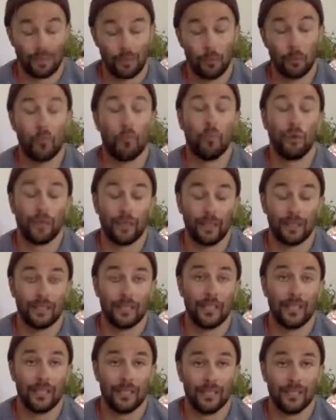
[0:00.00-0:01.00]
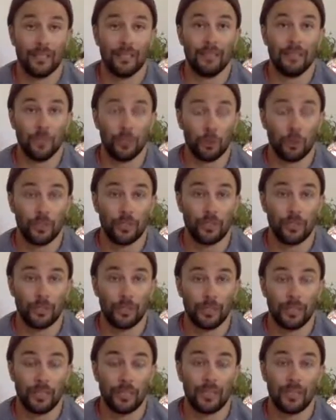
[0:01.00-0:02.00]
what I've done and enjoyed
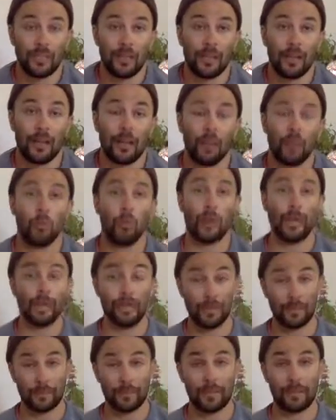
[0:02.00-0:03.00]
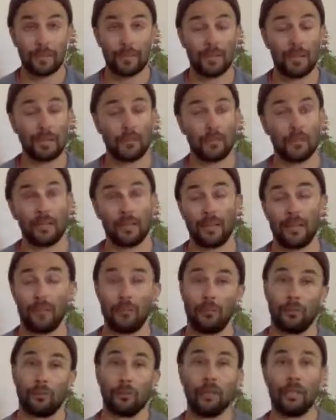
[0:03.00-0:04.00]
doing is that I'll wake up sometimes at like
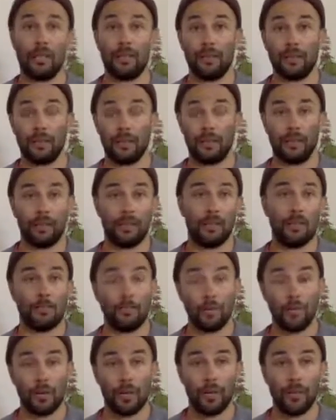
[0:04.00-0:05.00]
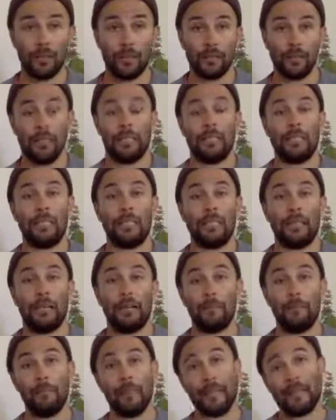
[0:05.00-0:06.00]
3 in the morning,
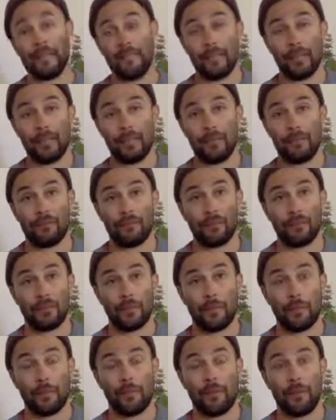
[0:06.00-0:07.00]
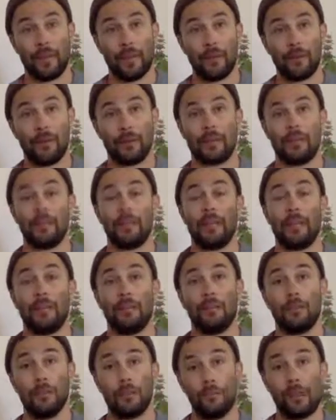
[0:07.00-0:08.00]
I'll meditate for a couple of hours and
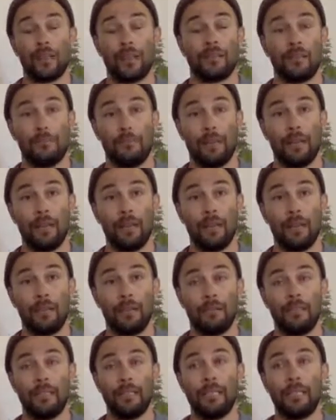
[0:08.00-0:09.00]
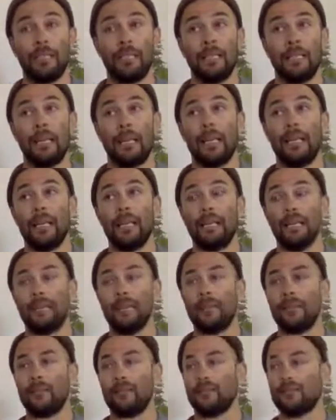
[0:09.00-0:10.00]
I'll go back to bed.
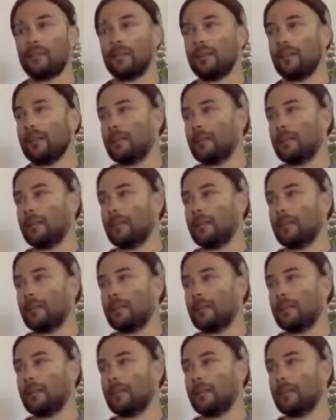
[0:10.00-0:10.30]
And there's